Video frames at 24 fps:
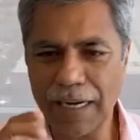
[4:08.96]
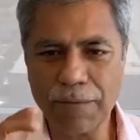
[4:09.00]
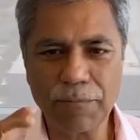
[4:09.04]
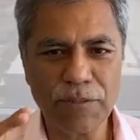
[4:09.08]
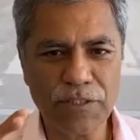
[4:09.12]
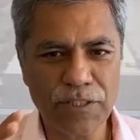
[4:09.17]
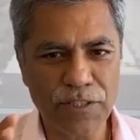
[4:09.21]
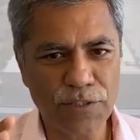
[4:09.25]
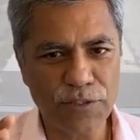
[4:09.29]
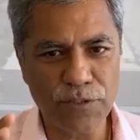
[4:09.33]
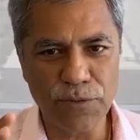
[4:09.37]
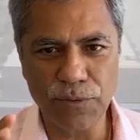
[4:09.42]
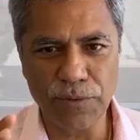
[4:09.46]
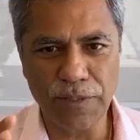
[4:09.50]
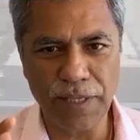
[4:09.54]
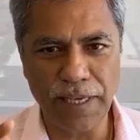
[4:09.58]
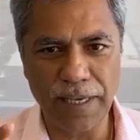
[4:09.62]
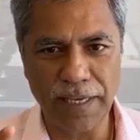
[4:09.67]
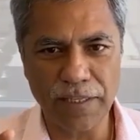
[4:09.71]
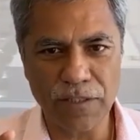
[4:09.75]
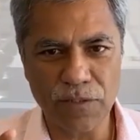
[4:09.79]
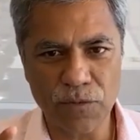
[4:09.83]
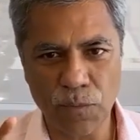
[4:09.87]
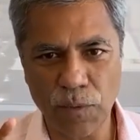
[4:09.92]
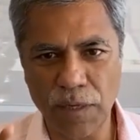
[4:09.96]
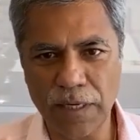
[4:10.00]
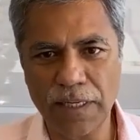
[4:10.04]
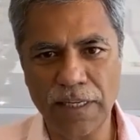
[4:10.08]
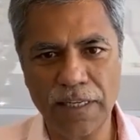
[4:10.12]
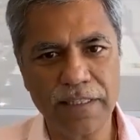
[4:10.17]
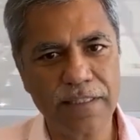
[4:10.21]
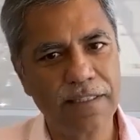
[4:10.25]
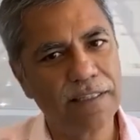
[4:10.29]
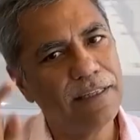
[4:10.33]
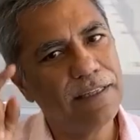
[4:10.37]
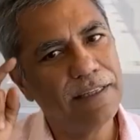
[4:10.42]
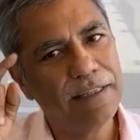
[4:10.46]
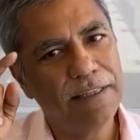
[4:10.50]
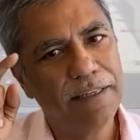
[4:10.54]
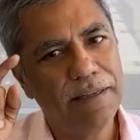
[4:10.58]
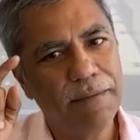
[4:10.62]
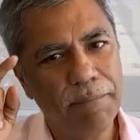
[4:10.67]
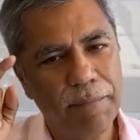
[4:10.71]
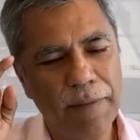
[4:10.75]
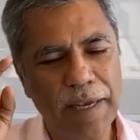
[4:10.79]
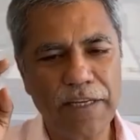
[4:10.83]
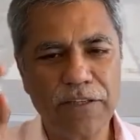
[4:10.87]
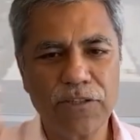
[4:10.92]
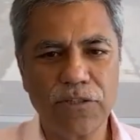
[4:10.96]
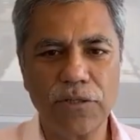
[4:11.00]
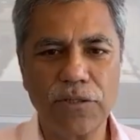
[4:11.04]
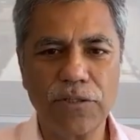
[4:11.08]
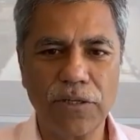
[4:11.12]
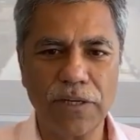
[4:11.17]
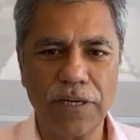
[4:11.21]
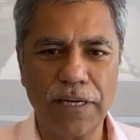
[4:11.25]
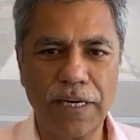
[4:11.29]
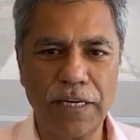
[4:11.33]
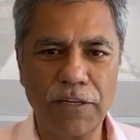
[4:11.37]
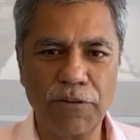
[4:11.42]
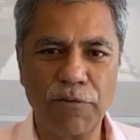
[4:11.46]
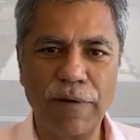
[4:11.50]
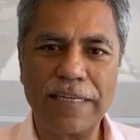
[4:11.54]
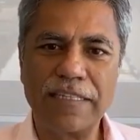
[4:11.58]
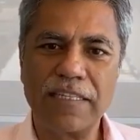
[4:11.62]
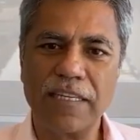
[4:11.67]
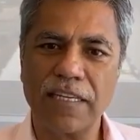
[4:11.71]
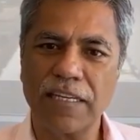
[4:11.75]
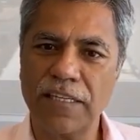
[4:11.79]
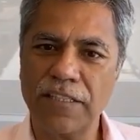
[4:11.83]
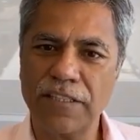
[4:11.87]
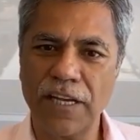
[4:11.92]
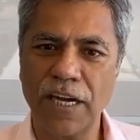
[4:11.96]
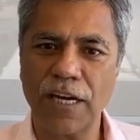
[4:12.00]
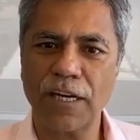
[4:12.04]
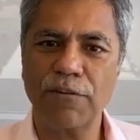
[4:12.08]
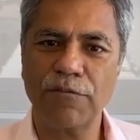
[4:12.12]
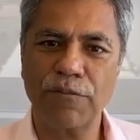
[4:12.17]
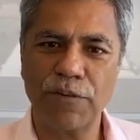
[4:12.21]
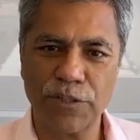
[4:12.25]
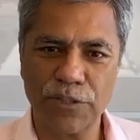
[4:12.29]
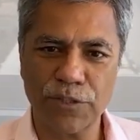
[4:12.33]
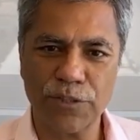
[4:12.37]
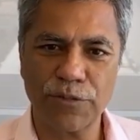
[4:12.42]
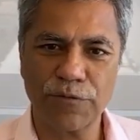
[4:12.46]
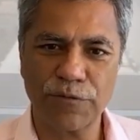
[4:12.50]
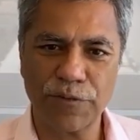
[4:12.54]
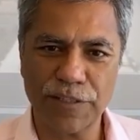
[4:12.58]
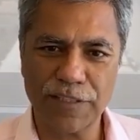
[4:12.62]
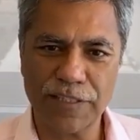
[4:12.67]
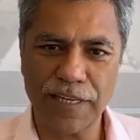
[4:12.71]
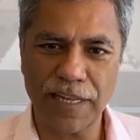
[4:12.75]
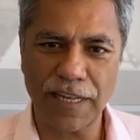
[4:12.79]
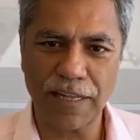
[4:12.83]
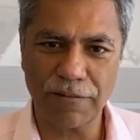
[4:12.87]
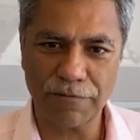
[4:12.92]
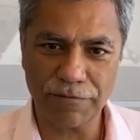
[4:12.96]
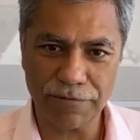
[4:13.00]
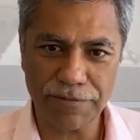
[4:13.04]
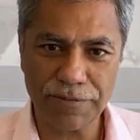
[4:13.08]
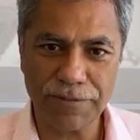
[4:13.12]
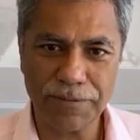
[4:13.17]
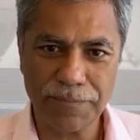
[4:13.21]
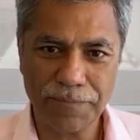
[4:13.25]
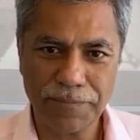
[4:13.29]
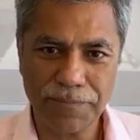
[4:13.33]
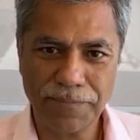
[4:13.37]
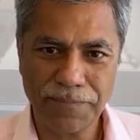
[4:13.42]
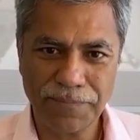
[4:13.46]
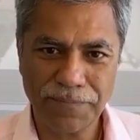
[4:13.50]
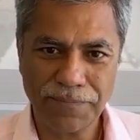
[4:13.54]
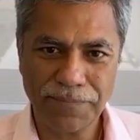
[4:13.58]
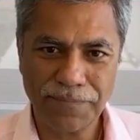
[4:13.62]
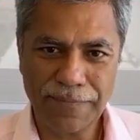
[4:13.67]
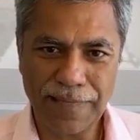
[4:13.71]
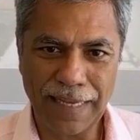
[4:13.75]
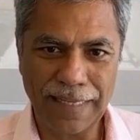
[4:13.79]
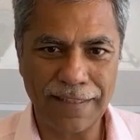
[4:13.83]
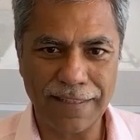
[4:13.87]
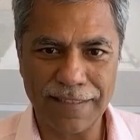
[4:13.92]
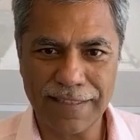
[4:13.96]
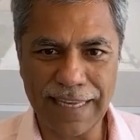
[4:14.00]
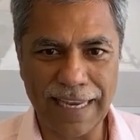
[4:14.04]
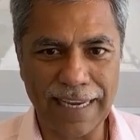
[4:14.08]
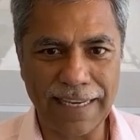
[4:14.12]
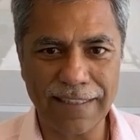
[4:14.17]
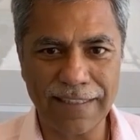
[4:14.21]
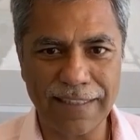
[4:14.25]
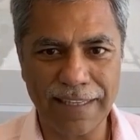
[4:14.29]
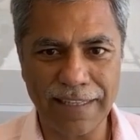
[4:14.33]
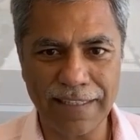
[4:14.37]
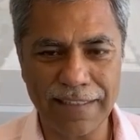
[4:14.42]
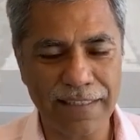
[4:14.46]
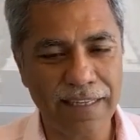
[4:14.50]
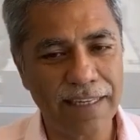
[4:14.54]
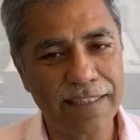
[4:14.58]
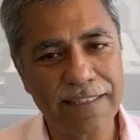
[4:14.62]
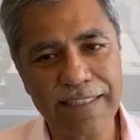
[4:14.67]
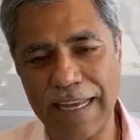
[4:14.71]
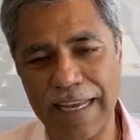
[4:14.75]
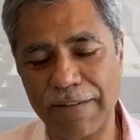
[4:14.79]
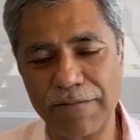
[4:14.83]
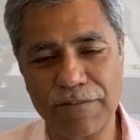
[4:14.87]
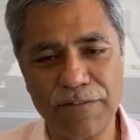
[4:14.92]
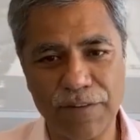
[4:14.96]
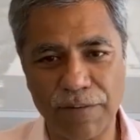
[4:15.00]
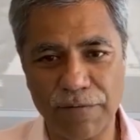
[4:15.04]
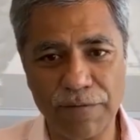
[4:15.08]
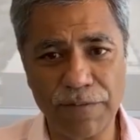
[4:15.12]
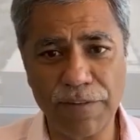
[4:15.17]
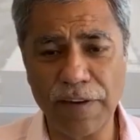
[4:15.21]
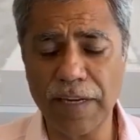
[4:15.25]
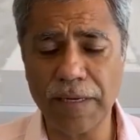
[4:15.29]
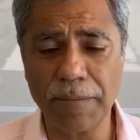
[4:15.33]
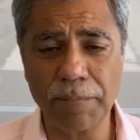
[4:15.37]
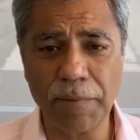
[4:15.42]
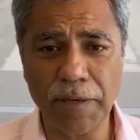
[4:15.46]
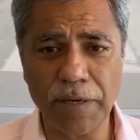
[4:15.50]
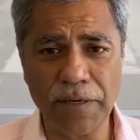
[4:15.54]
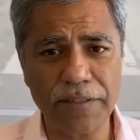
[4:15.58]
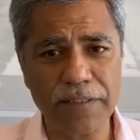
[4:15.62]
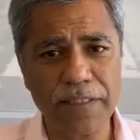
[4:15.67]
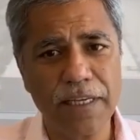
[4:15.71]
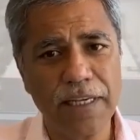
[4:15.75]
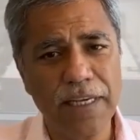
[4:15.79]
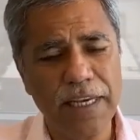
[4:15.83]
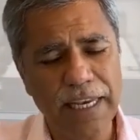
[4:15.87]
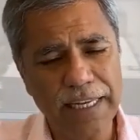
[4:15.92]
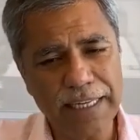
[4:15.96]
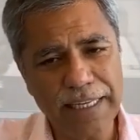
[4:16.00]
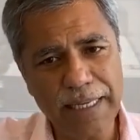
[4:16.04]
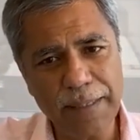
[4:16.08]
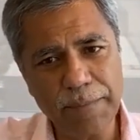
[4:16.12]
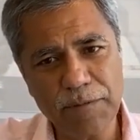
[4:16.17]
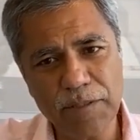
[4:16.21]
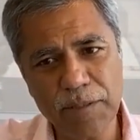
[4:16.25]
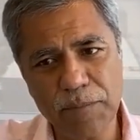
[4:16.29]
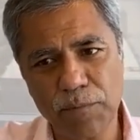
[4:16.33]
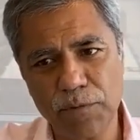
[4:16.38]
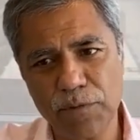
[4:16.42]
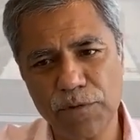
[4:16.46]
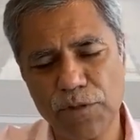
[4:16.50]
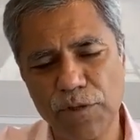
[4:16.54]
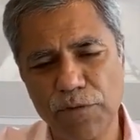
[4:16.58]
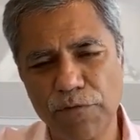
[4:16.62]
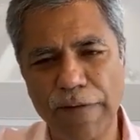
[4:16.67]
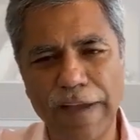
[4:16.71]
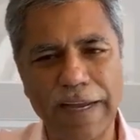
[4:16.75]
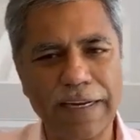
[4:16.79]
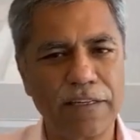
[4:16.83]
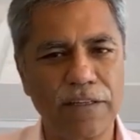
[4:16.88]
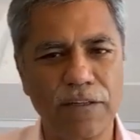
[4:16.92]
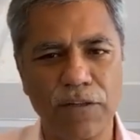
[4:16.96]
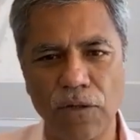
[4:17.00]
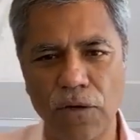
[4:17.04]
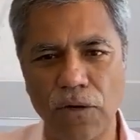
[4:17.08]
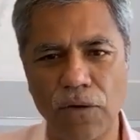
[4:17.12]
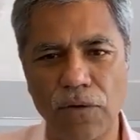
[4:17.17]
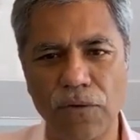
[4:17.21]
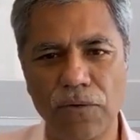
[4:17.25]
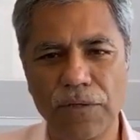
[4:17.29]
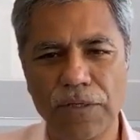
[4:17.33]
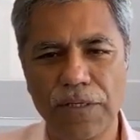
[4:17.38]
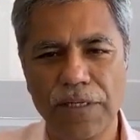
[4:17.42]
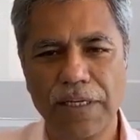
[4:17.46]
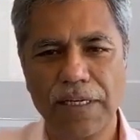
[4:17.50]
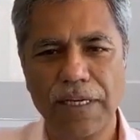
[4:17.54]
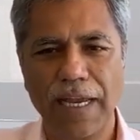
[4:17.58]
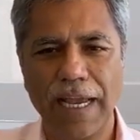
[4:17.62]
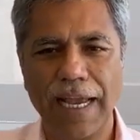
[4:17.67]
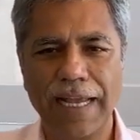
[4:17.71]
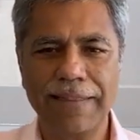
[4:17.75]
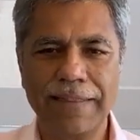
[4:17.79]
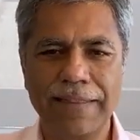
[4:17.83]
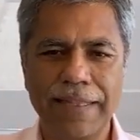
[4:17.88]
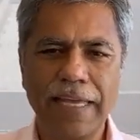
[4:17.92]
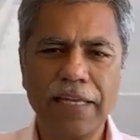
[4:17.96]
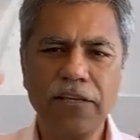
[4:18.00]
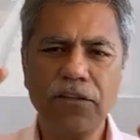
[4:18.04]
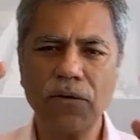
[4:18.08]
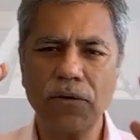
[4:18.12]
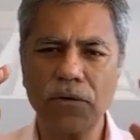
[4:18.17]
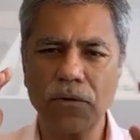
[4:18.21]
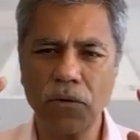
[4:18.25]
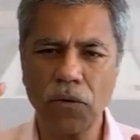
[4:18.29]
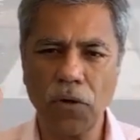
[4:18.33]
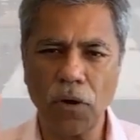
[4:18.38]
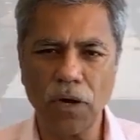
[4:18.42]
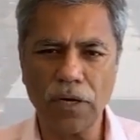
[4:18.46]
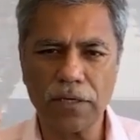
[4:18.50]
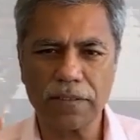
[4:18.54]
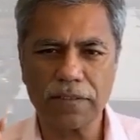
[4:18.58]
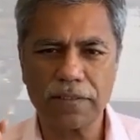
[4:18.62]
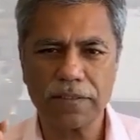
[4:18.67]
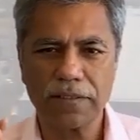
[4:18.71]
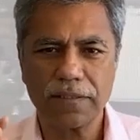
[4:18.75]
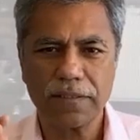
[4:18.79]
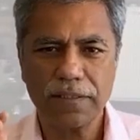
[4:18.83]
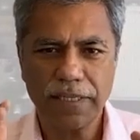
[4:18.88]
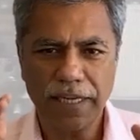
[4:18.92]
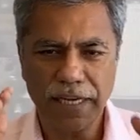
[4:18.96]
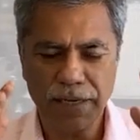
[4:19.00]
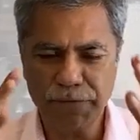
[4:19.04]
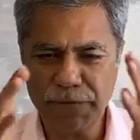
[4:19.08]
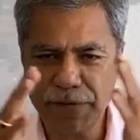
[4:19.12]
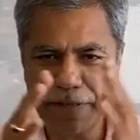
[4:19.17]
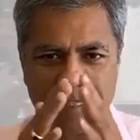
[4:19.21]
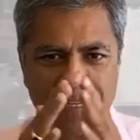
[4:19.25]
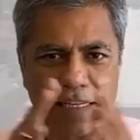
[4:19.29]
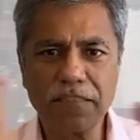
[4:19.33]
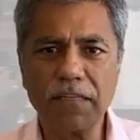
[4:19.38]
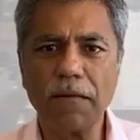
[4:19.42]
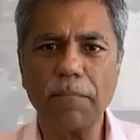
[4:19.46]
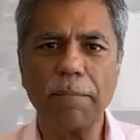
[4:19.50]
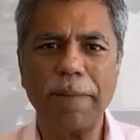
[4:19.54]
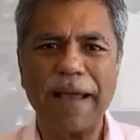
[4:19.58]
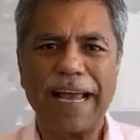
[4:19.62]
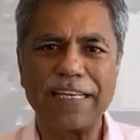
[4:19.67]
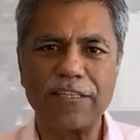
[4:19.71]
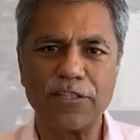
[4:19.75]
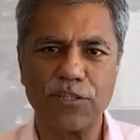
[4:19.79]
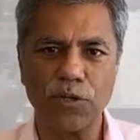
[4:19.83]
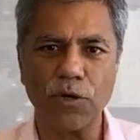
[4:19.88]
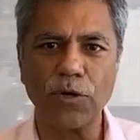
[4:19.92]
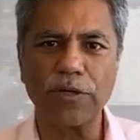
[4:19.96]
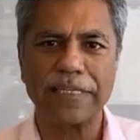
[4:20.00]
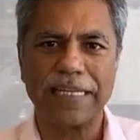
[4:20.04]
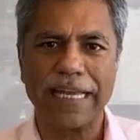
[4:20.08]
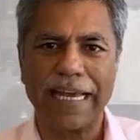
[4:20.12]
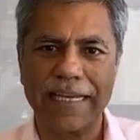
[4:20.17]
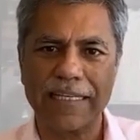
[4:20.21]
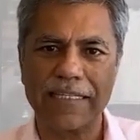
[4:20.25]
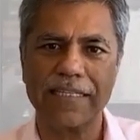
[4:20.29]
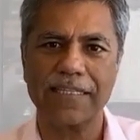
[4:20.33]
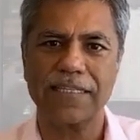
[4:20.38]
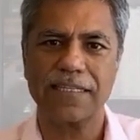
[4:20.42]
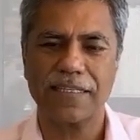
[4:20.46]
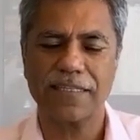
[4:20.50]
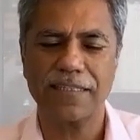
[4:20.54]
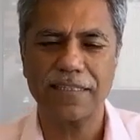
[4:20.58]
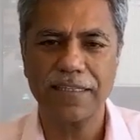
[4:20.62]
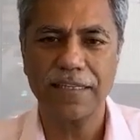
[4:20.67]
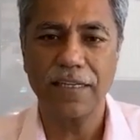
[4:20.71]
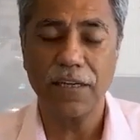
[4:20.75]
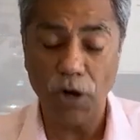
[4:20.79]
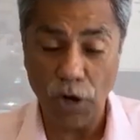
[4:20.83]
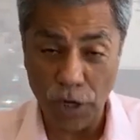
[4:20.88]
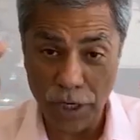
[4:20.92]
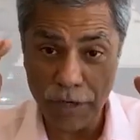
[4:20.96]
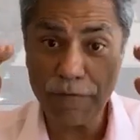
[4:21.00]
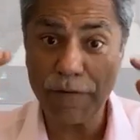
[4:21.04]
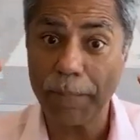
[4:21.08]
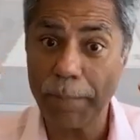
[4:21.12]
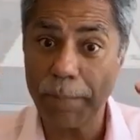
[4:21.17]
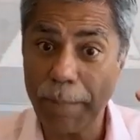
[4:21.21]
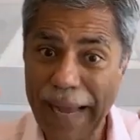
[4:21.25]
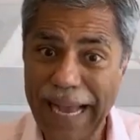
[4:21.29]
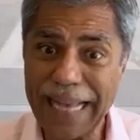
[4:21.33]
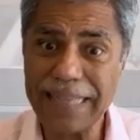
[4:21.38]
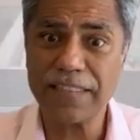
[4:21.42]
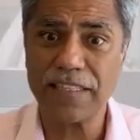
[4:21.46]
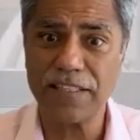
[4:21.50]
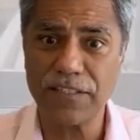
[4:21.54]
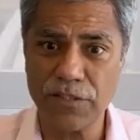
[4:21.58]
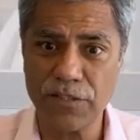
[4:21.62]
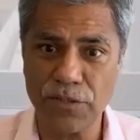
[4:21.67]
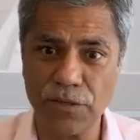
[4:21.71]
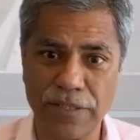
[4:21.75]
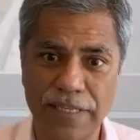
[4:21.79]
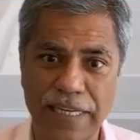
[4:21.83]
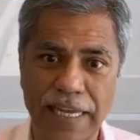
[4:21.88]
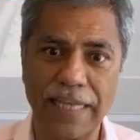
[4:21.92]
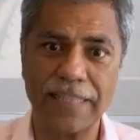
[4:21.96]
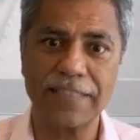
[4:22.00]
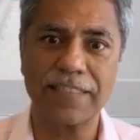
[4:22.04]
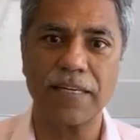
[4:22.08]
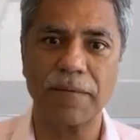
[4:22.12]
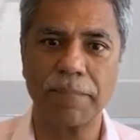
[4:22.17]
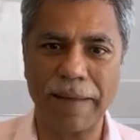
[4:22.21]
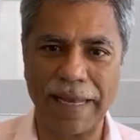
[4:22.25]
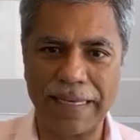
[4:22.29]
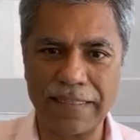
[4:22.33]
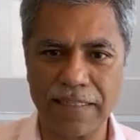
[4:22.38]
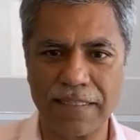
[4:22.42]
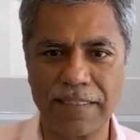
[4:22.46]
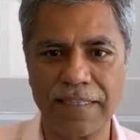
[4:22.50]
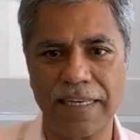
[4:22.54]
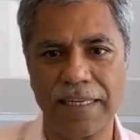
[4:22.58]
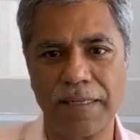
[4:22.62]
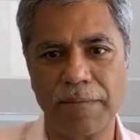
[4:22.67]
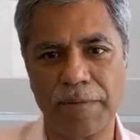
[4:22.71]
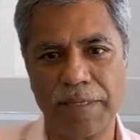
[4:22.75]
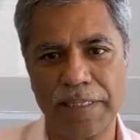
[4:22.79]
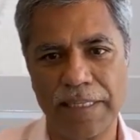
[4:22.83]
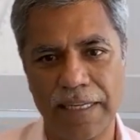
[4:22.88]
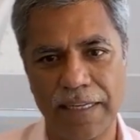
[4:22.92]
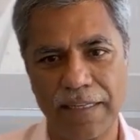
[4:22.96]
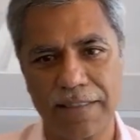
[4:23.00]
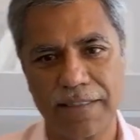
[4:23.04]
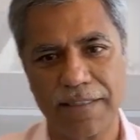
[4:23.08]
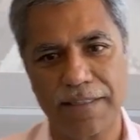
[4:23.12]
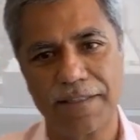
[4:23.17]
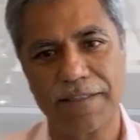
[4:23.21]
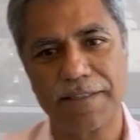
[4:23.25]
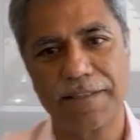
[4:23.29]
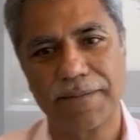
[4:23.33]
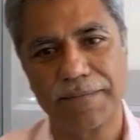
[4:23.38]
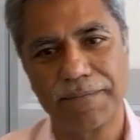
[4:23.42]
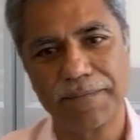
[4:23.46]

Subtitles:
just two things. One is, make sure you're addressing a younger version of yourself. And the second thing is, let's have some fun, because it keeps the bullshit factor low. And then if it doesn't pass your test, or if it passes your test, it passes anybody else's.